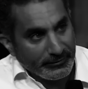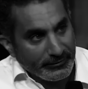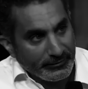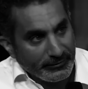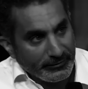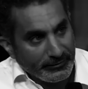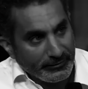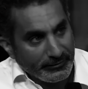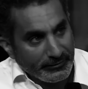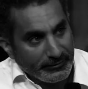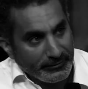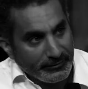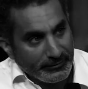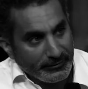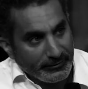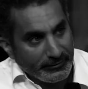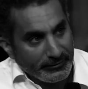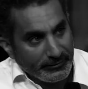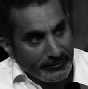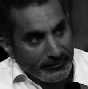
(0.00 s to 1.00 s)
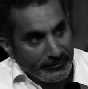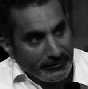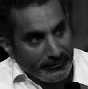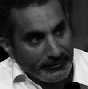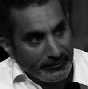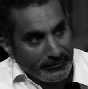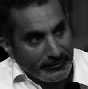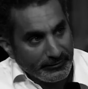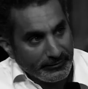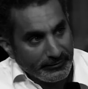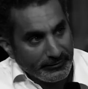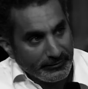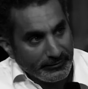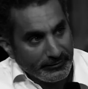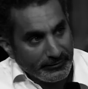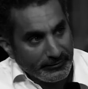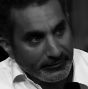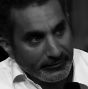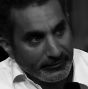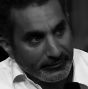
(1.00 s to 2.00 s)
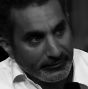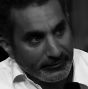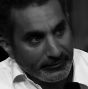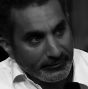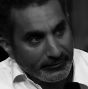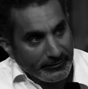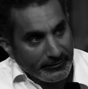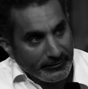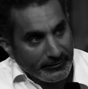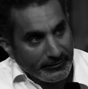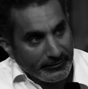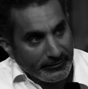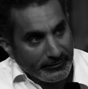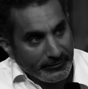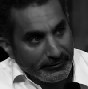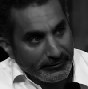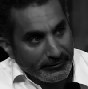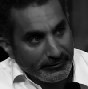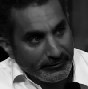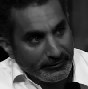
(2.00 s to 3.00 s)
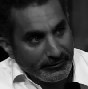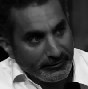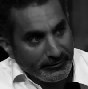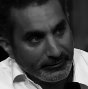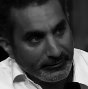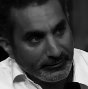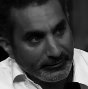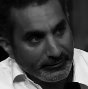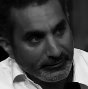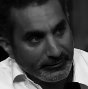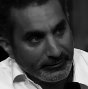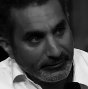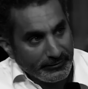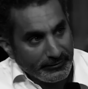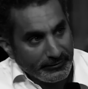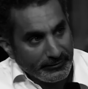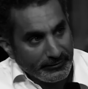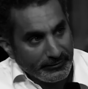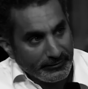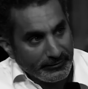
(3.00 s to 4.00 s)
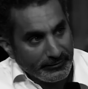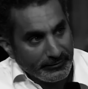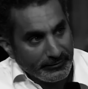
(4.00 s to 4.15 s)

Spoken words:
(silent)